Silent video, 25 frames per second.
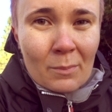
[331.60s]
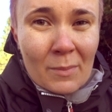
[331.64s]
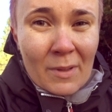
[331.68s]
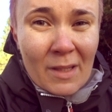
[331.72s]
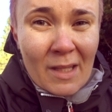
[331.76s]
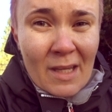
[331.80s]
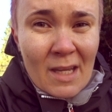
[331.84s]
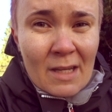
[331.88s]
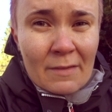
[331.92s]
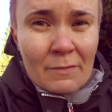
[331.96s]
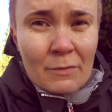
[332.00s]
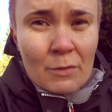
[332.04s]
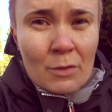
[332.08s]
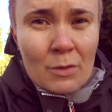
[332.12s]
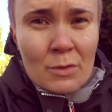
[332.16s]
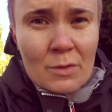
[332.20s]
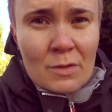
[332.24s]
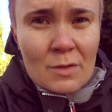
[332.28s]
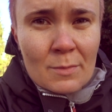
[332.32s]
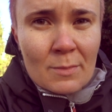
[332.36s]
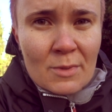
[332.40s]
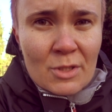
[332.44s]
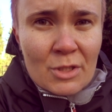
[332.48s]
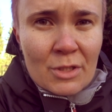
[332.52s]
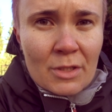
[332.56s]
But they have to use
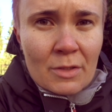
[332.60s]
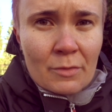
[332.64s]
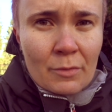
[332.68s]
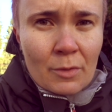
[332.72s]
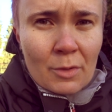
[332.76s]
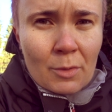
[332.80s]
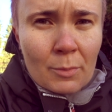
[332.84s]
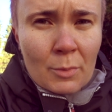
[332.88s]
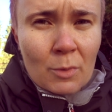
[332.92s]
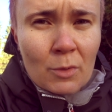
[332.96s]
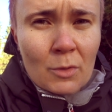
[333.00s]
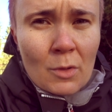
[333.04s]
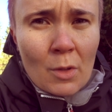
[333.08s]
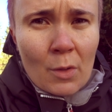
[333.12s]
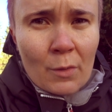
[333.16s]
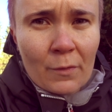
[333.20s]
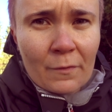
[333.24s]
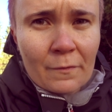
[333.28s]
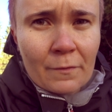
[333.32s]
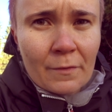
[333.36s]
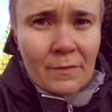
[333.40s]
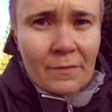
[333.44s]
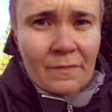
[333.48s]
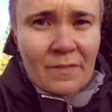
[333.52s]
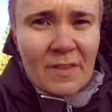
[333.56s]
the machine readable code
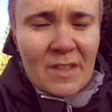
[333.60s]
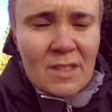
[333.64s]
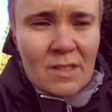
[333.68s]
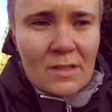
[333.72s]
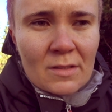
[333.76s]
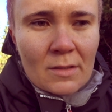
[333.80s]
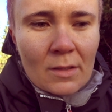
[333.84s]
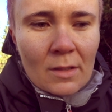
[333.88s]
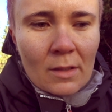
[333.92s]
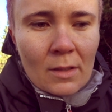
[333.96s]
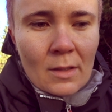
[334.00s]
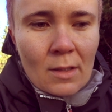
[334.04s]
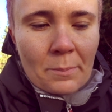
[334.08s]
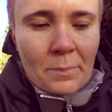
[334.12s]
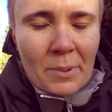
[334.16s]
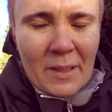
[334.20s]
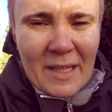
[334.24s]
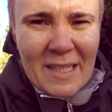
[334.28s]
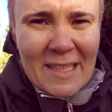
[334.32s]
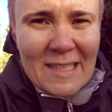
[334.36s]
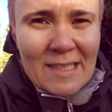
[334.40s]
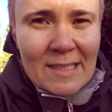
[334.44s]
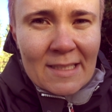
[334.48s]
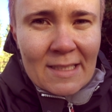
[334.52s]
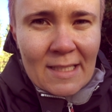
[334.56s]
for the visa. But
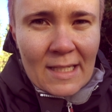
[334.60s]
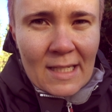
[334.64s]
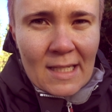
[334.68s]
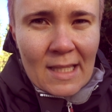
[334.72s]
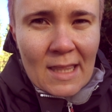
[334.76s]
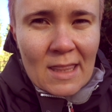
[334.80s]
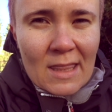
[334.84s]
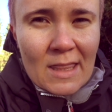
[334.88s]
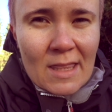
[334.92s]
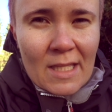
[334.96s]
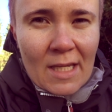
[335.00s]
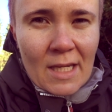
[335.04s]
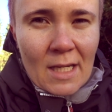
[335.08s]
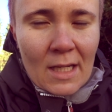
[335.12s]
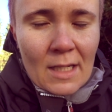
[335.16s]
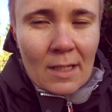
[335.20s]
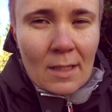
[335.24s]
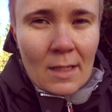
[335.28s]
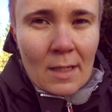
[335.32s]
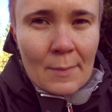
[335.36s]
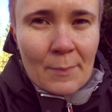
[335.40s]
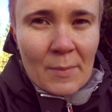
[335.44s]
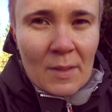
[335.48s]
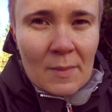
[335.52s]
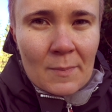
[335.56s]
he said that
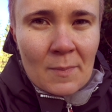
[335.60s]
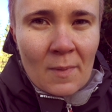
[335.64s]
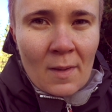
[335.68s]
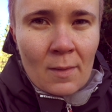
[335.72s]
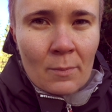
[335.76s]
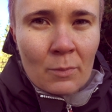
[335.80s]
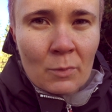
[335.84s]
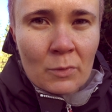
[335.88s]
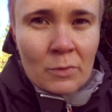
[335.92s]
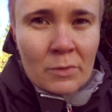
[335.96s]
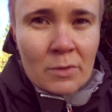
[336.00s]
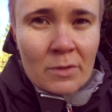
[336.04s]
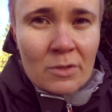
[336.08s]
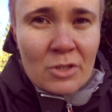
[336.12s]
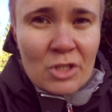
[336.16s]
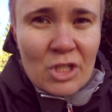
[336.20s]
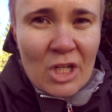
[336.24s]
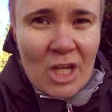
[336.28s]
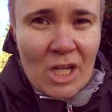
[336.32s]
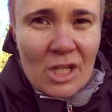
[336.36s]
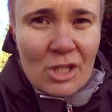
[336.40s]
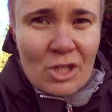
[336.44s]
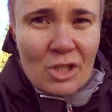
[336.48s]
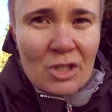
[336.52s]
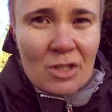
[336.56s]
I might be able to
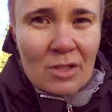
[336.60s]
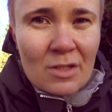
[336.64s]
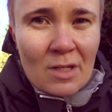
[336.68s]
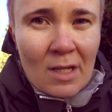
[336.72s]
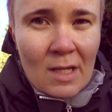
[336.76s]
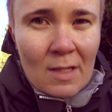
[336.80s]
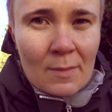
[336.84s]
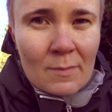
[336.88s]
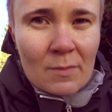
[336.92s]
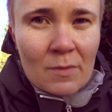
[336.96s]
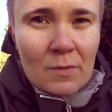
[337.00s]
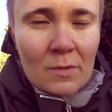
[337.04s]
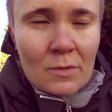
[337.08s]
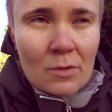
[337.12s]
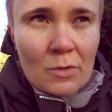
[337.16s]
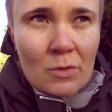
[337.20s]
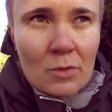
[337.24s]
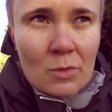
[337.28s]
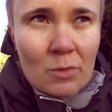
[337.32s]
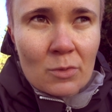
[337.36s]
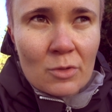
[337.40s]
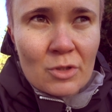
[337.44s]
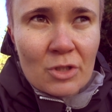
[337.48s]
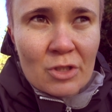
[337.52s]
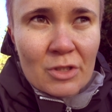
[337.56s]
change the name
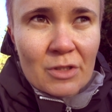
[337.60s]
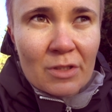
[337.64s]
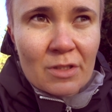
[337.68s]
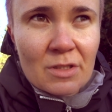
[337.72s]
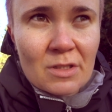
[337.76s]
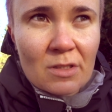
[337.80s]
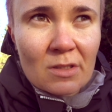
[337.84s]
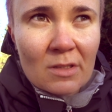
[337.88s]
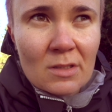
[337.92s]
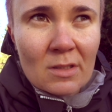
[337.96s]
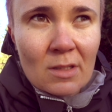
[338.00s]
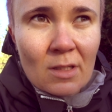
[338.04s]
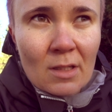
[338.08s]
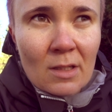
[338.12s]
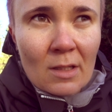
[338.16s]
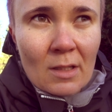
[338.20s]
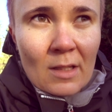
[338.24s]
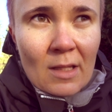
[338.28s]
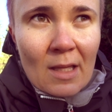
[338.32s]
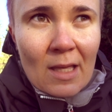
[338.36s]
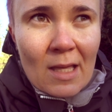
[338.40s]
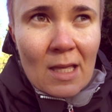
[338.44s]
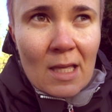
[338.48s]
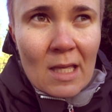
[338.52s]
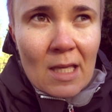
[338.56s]
to just
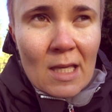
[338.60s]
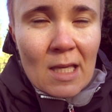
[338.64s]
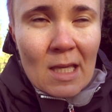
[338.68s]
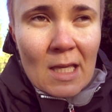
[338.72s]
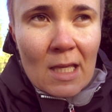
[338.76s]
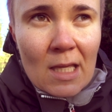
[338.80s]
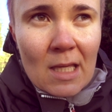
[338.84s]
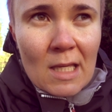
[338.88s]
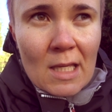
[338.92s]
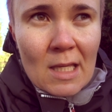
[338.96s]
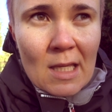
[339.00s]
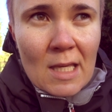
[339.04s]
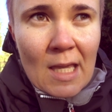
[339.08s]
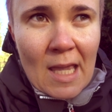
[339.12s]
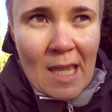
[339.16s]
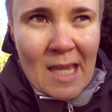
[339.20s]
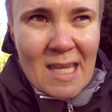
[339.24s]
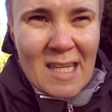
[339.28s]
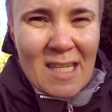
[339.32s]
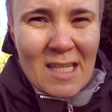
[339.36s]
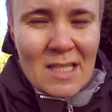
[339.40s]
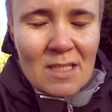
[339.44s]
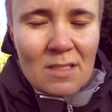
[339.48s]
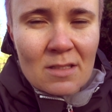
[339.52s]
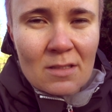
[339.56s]

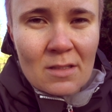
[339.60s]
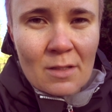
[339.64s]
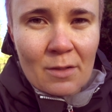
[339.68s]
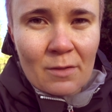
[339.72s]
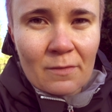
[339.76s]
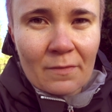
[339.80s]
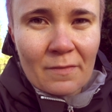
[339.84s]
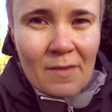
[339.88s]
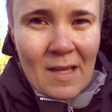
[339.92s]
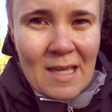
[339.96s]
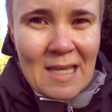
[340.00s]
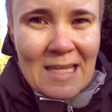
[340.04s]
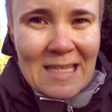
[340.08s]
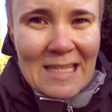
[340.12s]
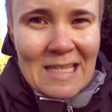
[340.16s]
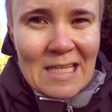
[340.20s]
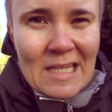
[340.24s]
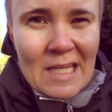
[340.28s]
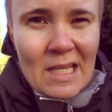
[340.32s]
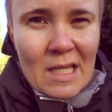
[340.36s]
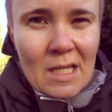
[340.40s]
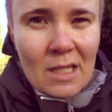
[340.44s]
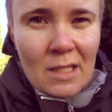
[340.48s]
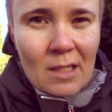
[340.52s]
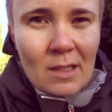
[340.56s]
A instead of
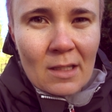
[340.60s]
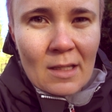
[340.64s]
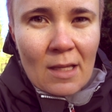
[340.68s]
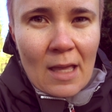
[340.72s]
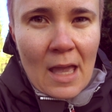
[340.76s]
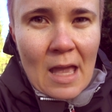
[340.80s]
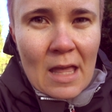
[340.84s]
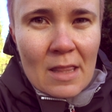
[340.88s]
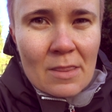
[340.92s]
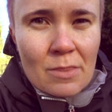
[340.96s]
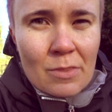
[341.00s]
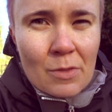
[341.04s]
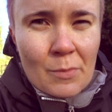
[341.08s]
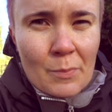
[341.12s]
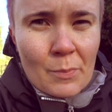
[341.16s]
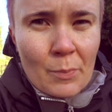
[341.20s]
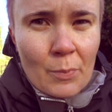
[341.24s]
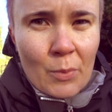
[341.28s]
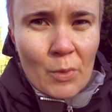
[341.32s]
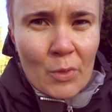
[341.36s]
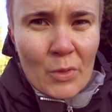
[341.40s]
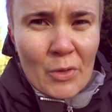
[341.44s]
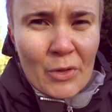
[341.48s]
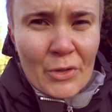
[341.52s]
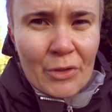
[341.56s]
AE at the
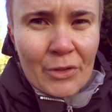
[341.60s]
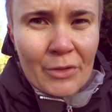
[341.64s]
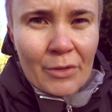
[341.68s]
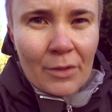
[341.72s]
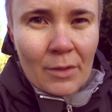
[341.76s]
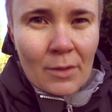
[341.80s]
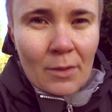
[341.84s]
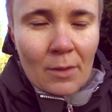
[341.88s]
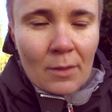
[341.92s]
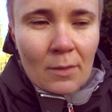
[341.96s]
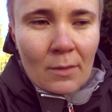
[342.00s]
border